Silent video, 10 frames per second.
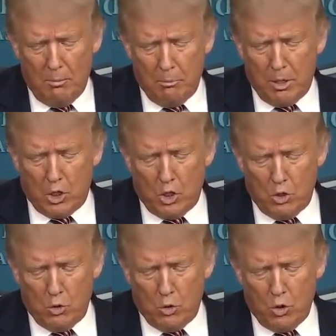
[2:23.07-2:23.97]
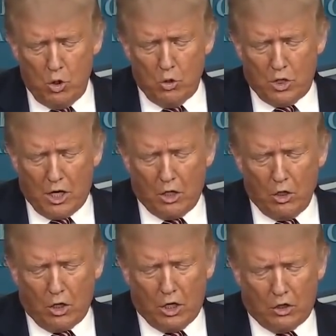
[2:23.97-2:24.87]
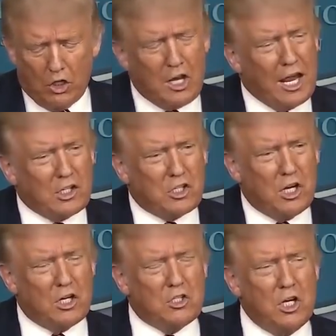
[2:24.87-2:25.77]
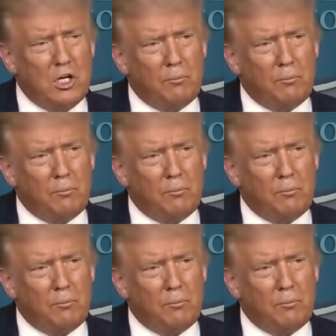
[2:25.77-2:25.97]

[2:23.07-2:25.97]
But you take a look at the tax cuts.